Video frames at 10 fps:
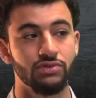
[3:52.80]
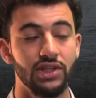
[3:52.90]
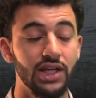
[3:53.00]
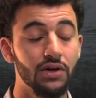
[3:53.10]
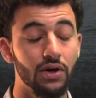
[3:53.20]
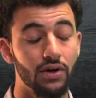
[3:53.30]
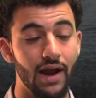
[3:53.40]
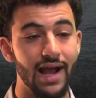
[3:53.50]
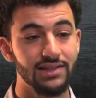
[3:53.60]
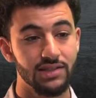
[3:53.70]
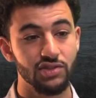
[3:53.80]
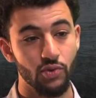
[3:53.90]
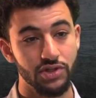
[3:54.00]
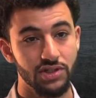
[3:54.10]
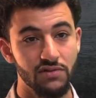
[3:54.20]
to hear her ask this
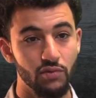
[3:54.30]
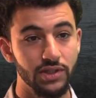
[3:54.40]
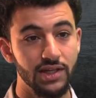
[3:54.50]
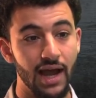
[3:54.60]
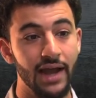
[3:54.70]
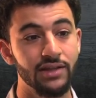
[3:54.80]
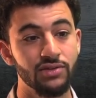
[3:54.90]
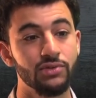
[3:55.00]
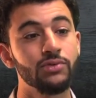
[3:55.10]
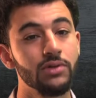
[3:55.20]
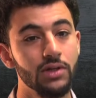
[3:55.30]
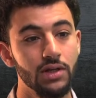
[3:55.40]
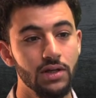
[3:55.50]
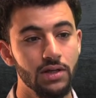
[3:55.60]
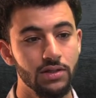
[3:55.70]
question of, what did I do
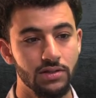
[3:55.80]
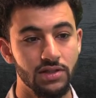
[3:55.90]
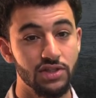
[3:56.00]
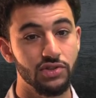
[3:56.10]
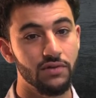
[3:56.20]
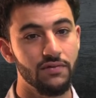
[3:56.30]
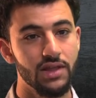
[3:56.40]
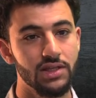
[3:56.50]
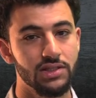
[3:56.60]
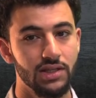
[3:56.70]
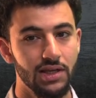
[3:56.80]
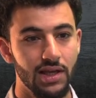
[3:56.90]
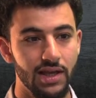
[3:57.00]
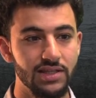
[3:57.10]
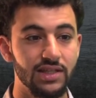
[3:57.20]
to deserve this,
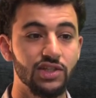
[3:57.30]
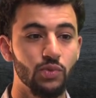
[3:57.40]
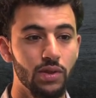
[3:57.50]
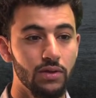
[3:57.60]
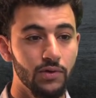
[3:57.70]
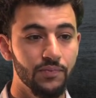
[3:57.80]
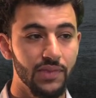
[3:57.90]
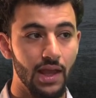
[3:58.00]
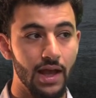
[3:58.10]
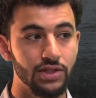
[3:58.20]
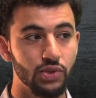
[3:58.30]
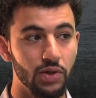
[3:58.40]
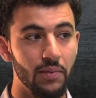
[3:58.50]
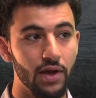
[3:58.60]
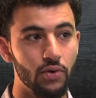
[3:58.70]
it sticks with you. And so
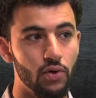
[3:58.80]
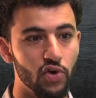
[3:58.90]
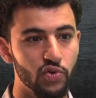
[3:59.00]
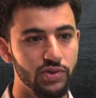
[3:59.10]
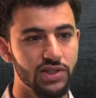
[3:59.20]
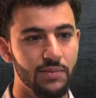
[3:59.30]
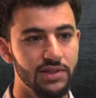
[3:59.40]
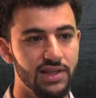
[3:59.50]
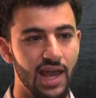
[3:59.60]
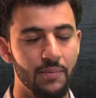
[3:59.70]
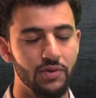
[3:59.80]
when Michael Oren was coming to camp,